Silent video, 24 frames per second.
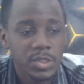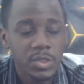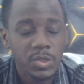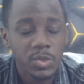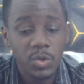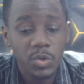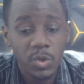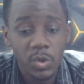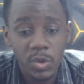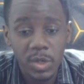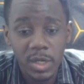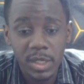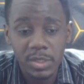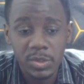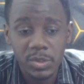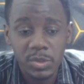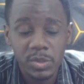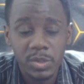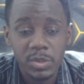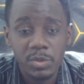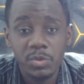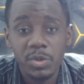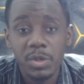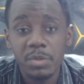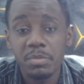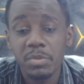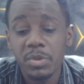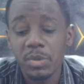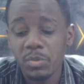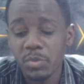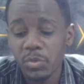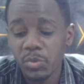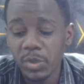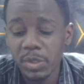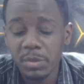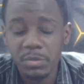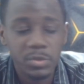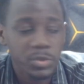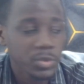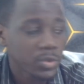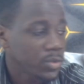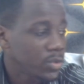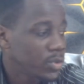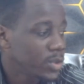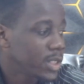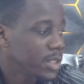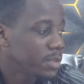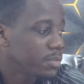goal,
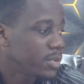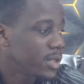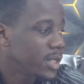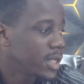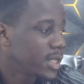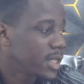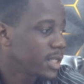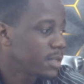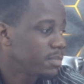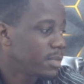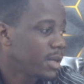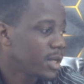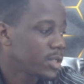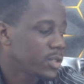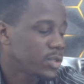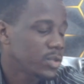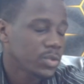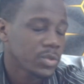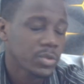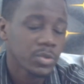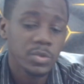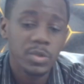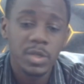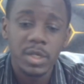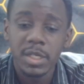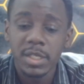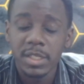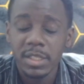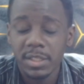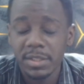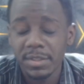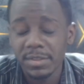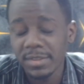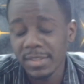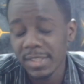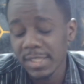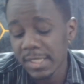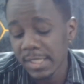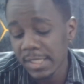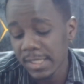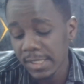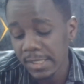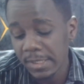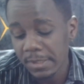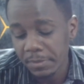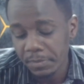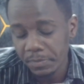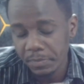couldn't bring it back to
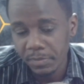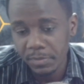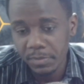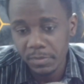the